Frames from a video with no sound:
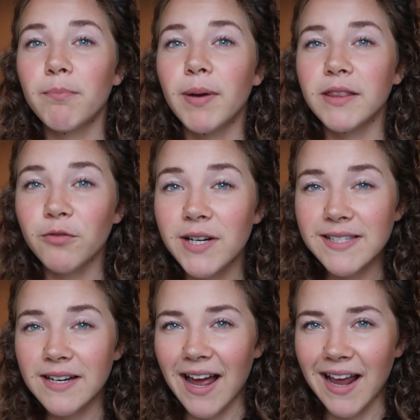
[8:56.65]
But the
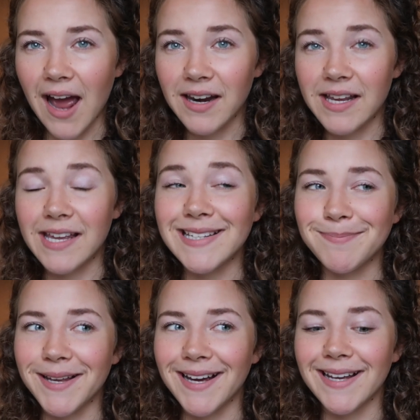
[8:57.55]
reason I had it is
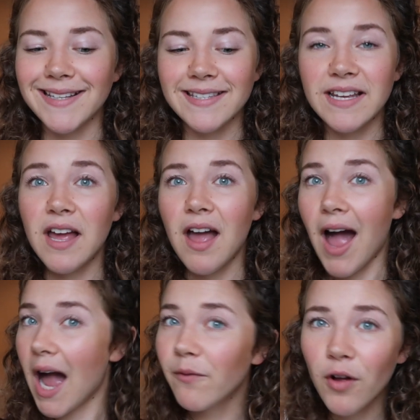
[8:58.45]
because
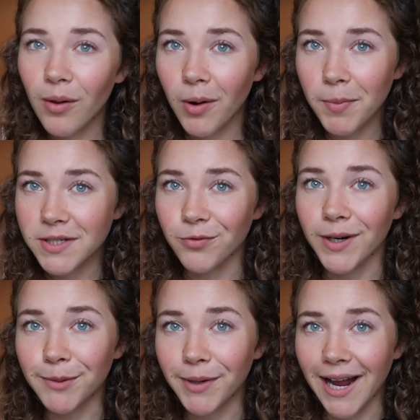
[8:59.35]
I'm following a bunch of
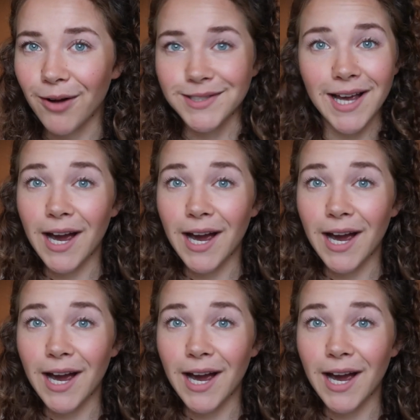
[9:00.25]
random accounts